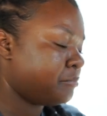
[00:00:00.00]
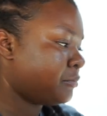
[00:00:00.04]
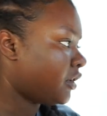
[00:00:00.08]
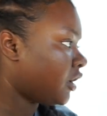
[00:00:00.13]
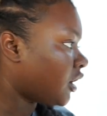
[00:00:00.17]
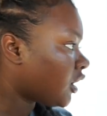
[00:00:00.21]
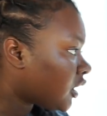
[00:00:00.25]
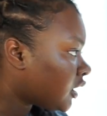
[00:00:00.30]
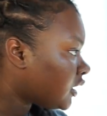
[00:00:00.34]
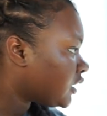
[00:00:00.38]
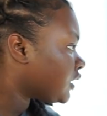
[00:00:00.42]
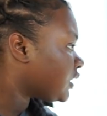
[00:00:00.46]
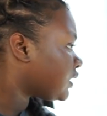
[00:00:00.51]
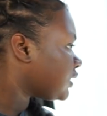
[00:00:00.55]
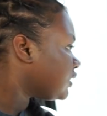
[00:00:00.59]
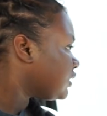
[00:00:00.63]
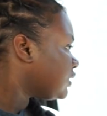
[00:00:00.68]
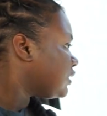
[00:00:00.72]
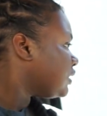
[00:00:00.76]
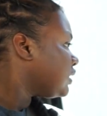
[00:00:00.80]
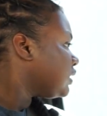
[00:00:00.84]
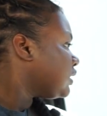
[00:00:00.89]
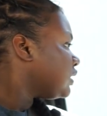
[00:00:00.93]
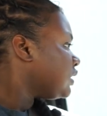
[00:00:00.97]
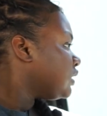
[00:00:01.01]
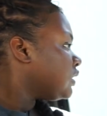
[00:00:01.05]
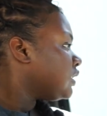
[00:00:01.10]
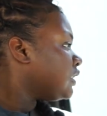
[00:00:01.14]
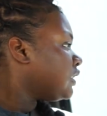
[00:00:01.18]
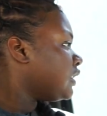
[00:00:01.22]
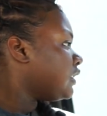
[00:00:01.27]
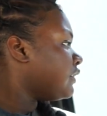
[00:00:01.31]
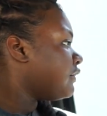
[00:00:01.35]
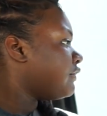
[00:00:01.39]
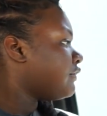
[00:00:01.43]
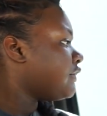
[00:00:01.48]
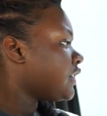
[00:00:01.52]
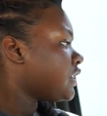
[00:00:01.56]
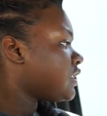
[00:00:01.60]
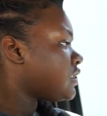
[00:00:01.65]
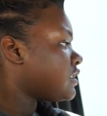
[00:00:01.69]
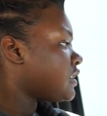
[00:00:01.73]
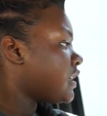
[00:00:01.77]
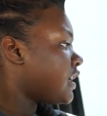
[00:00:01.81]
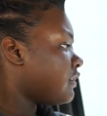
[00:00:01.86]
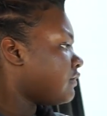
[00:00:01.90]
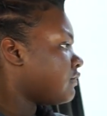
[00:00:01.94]
park and
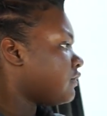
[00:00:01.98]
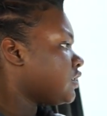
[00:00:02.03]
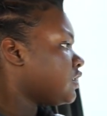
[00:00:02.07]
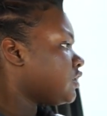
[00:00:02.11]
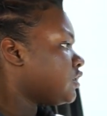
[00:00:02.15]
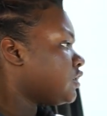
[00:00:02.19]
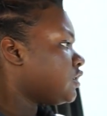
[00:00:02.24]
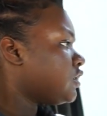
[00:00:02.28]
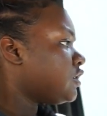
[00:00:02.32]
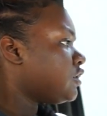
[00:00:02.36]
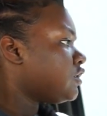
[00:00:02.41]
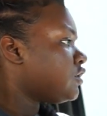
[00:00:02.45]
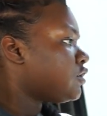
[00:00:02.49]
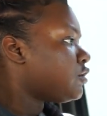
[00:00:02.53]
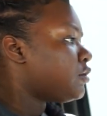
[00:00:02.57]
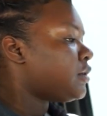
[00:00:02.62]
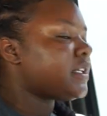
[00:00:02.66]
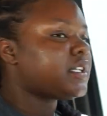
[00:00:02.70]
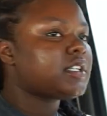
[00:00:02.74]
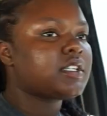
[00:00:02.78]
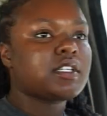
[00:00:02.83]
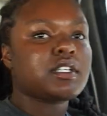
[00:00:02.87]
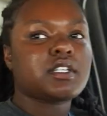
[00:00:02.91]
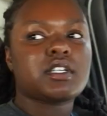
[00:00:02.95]
fix that real quick.